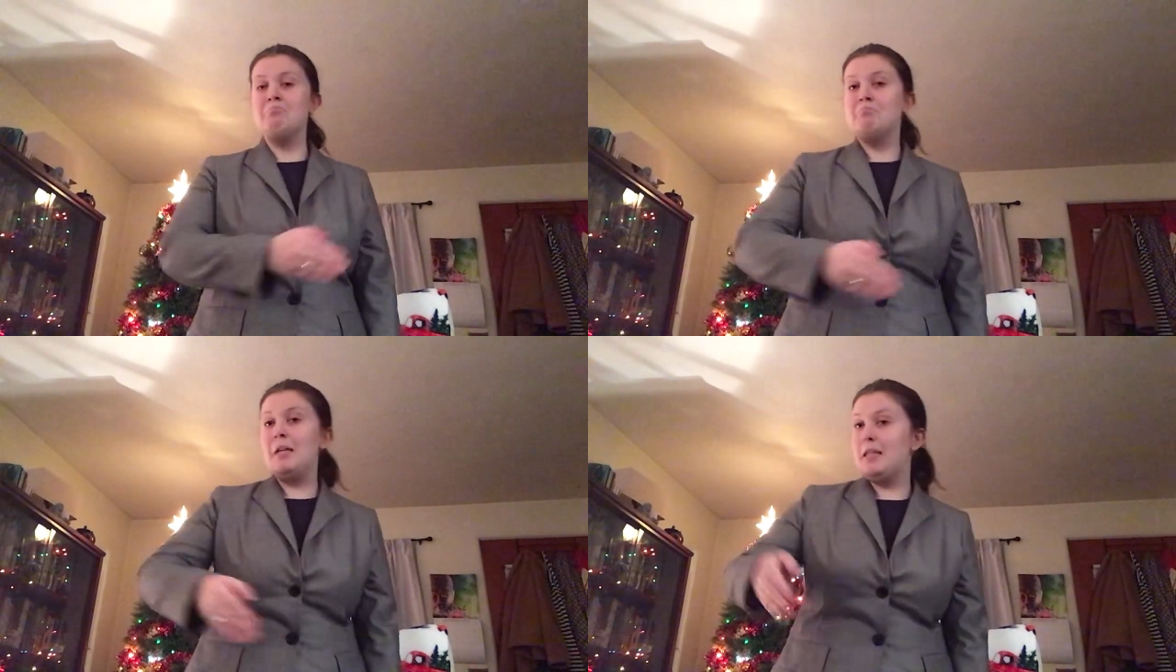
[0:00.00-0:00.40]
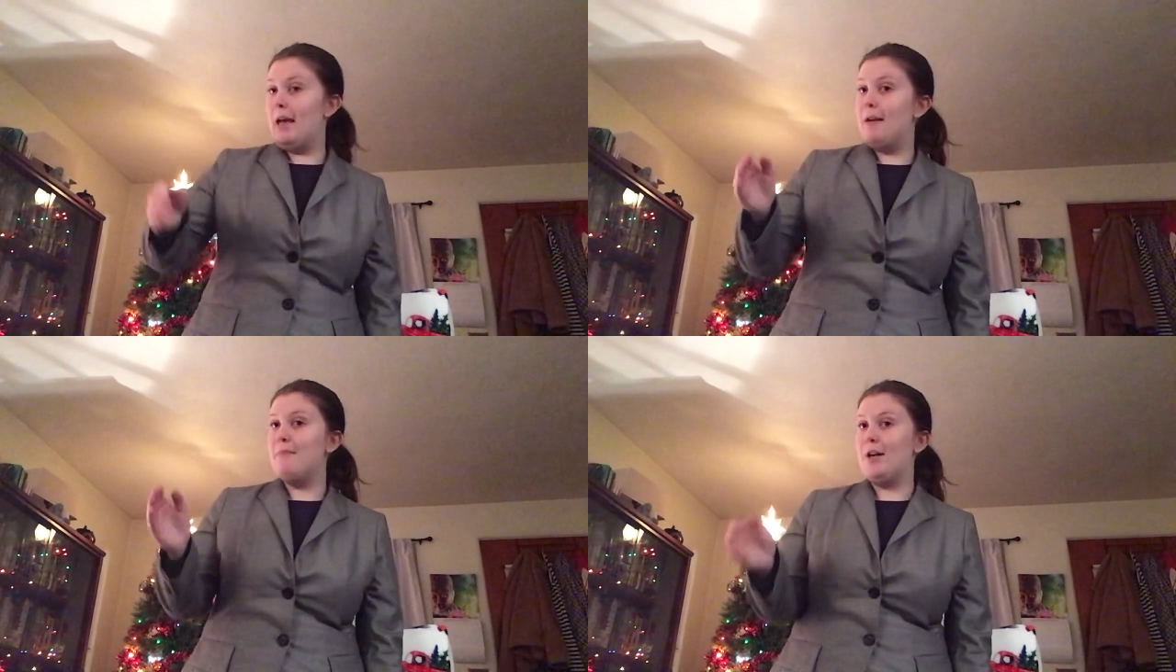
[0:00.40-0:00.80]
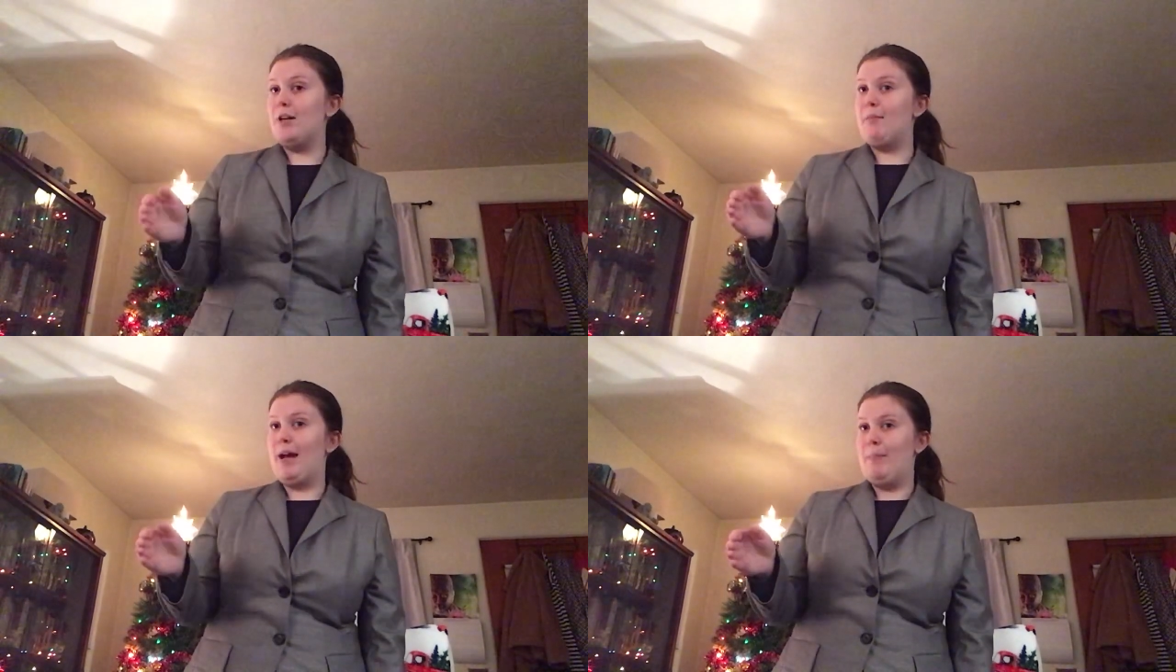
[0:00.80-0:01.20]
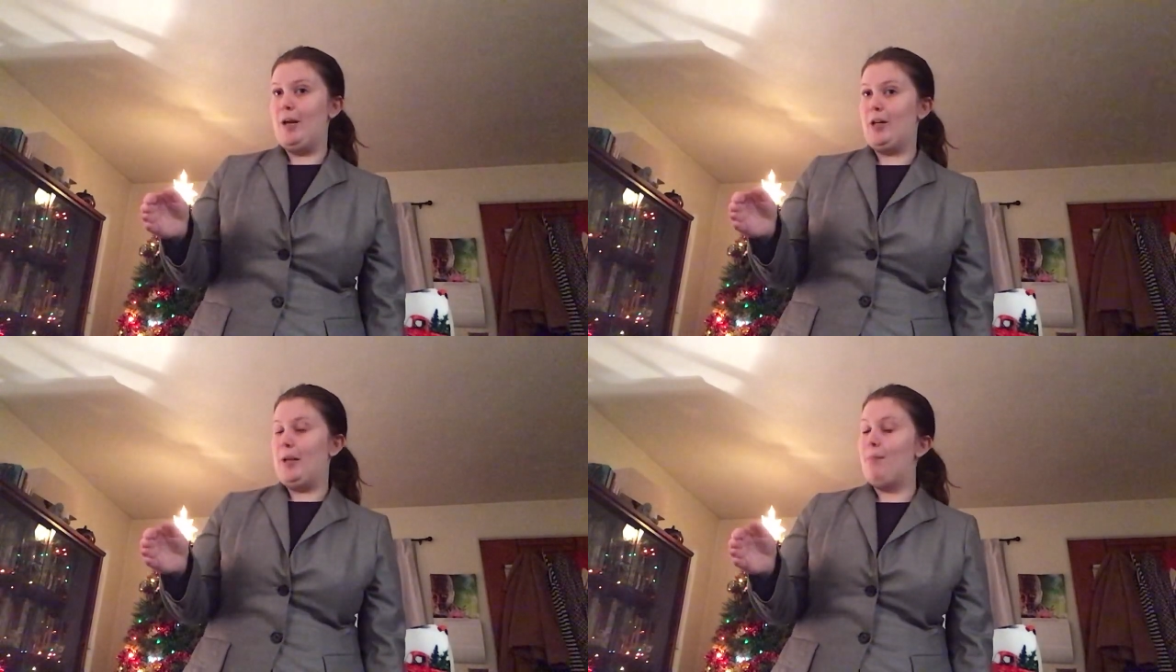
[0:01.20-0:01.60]
He then married my
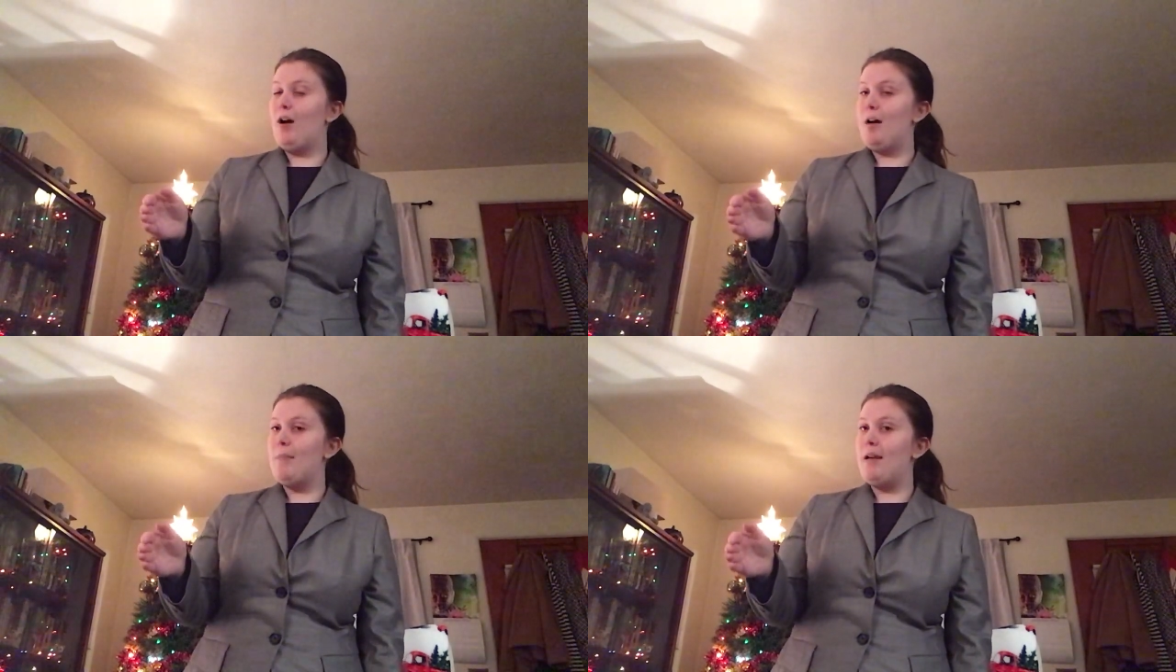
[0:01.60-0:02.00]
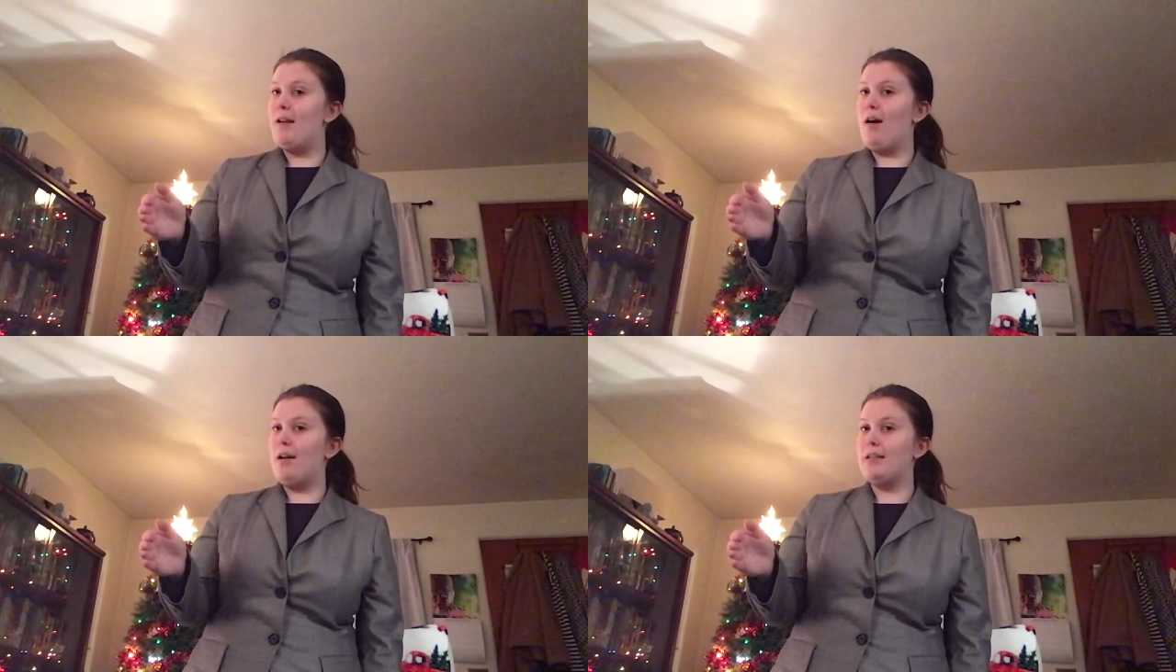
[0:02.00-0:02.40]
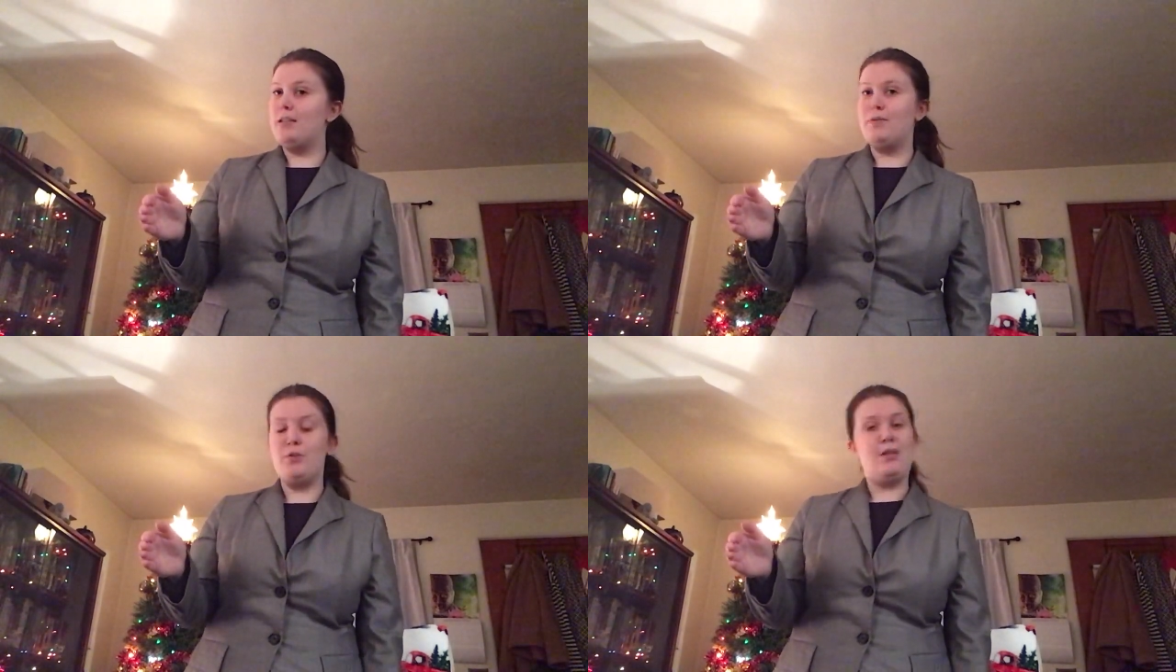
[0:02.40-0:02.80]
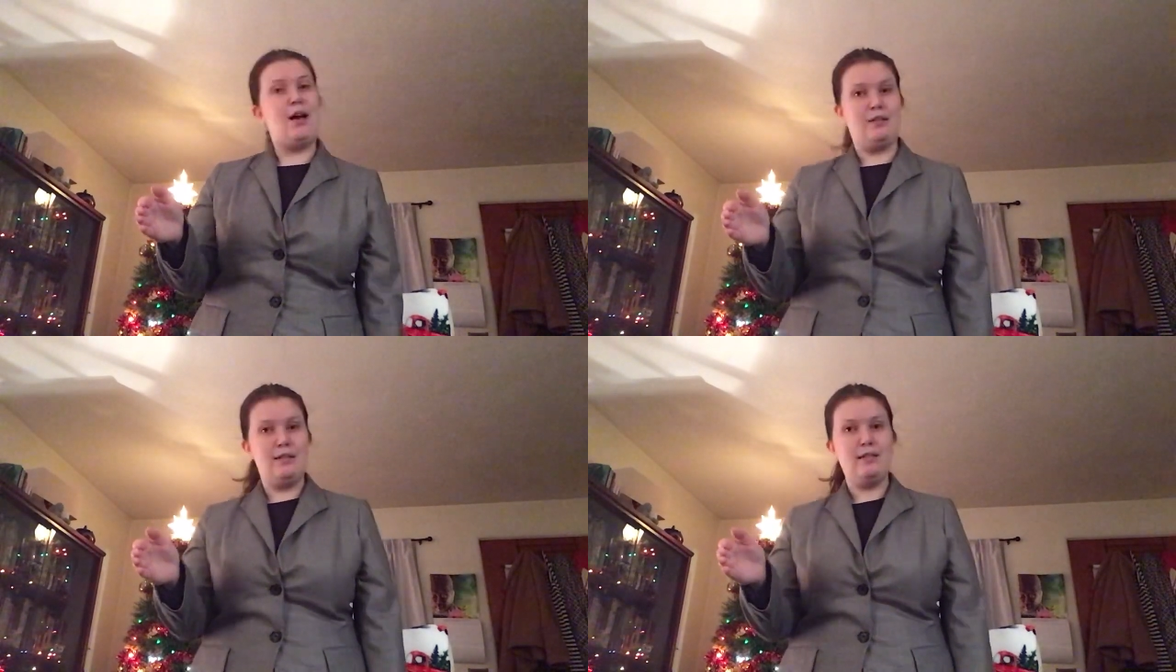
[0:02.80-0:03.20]
American mom in August of
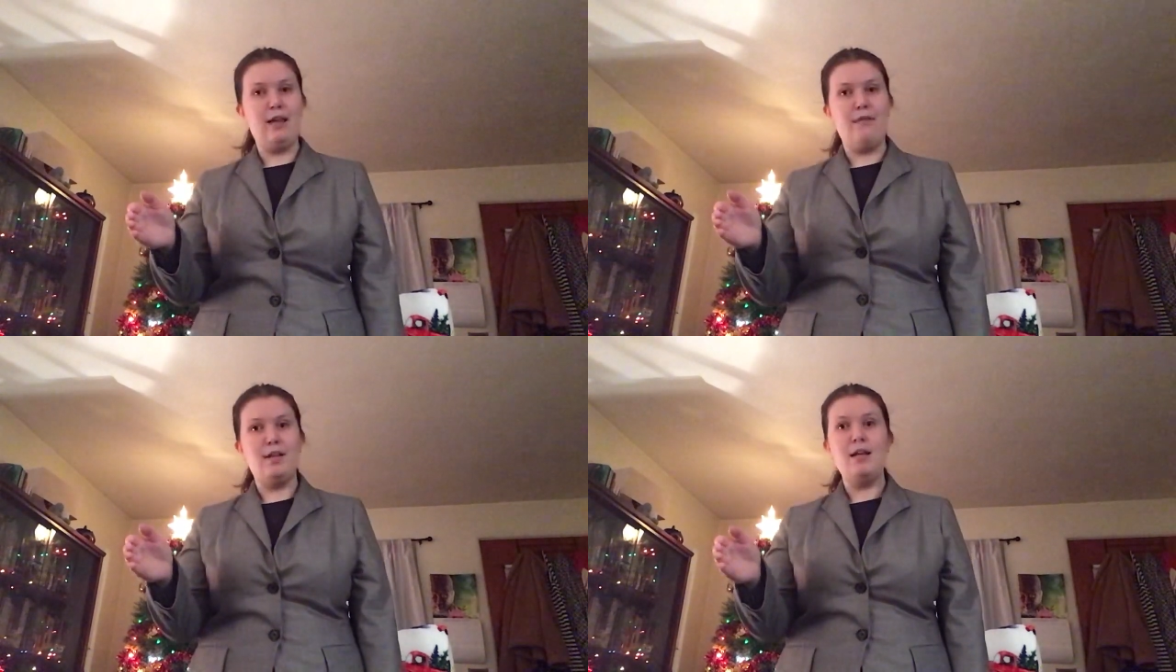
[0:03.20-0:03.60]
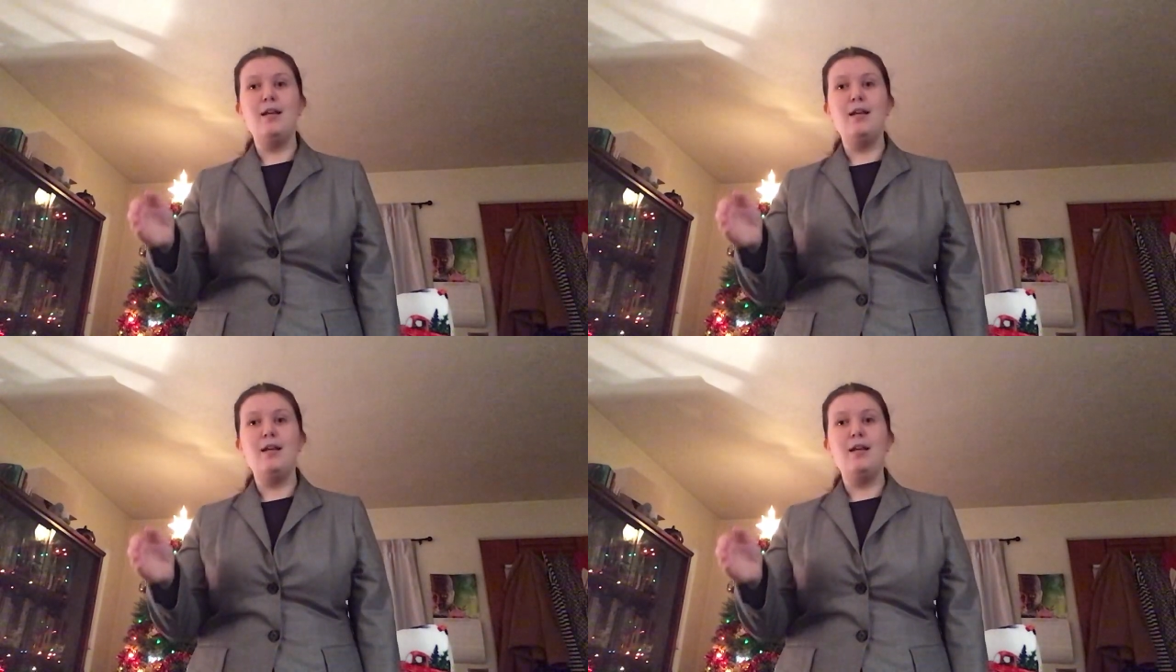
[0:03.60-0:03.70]
2007,